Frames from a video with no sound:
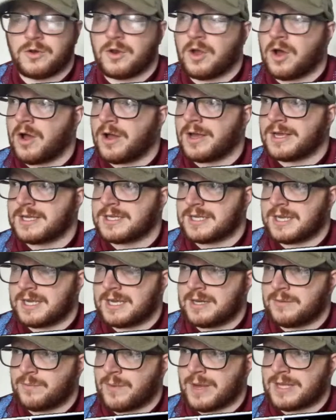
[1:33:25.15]
No,
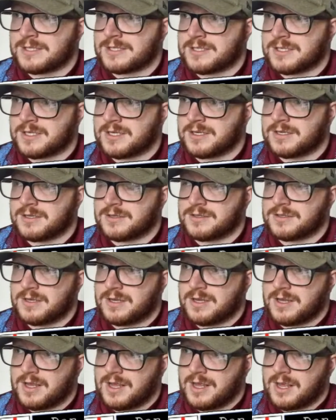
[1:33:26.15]
he went to
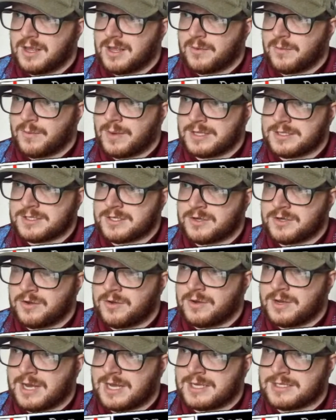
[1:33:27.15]

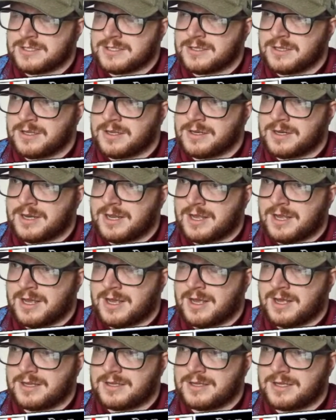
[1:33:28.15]
Newcastle
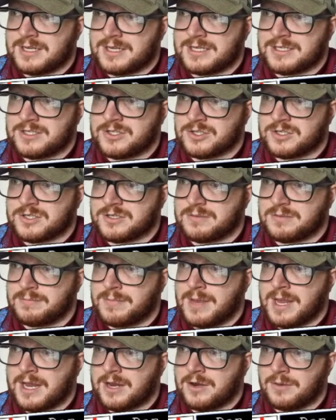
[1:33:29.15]
and he's just
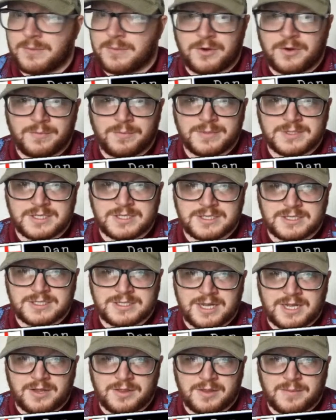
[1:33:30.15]
making up the numbers, as I
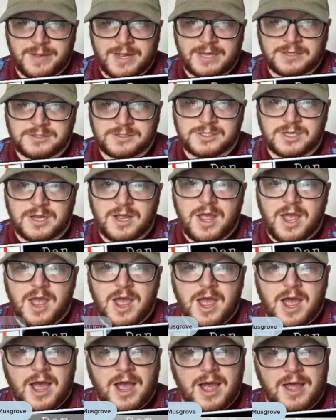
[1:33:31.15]
say, on the bench.
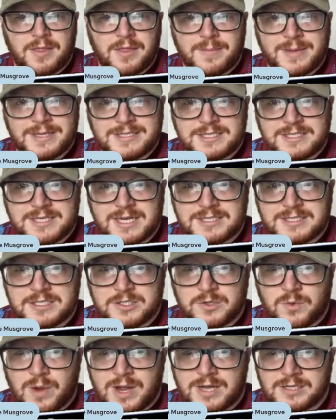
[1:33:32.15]
The missus says it's
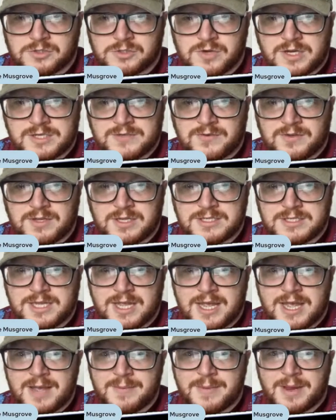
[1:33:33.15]
quite stressful, this
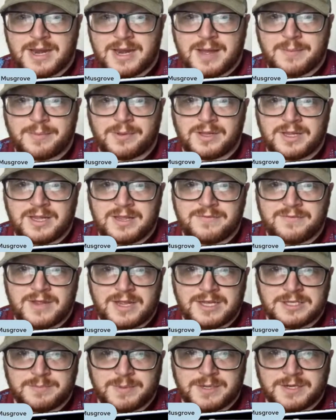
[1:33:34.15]
game, and I believe
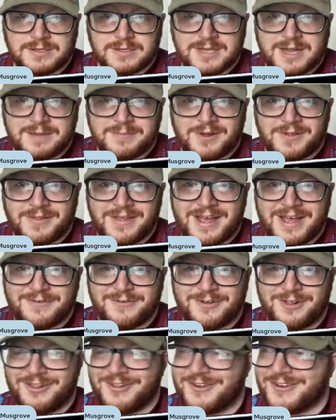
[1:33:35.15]
it's because I'm not there for
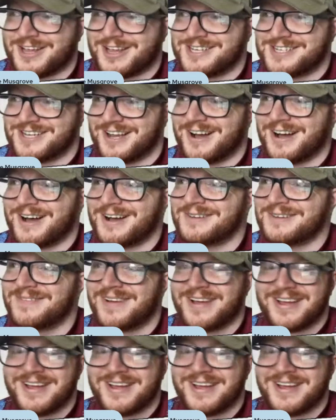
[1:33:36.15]
a lucky charm.